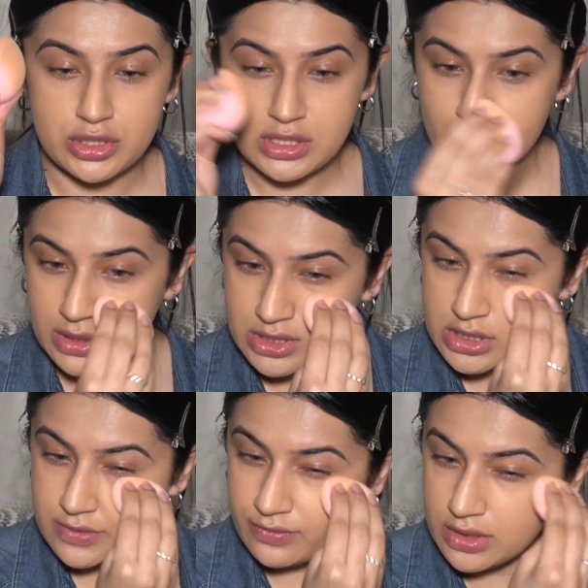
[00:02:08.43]
This one
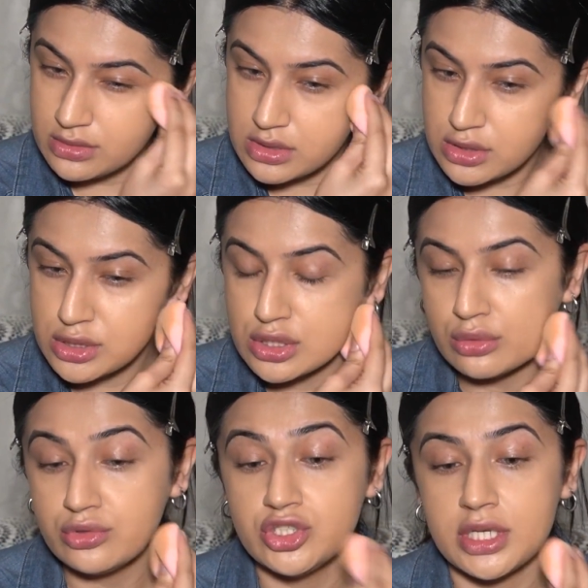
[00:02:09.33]
just feels
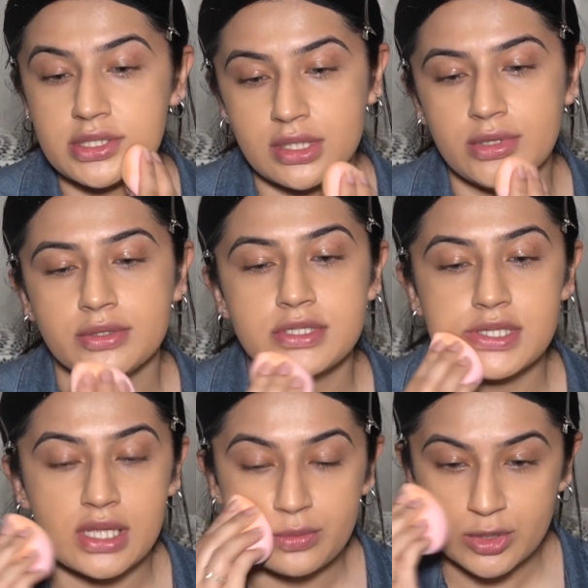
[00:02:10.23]
so gentle on the
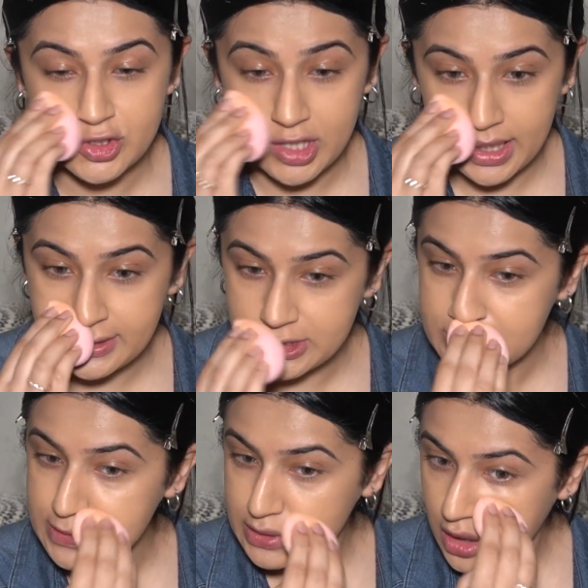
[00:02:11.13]
skin, which I
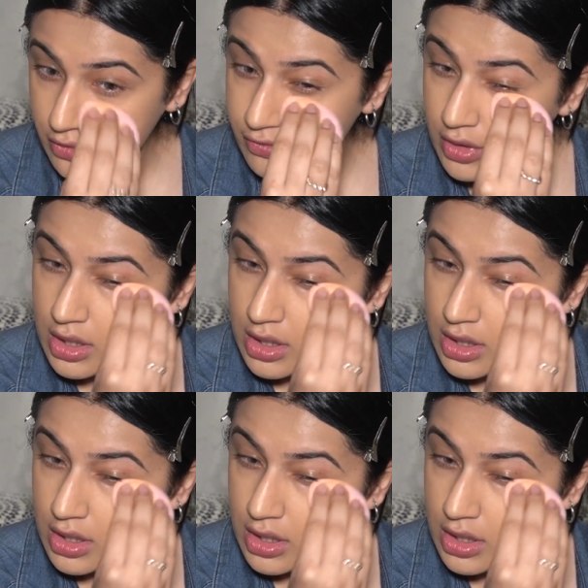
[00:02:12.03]
just love.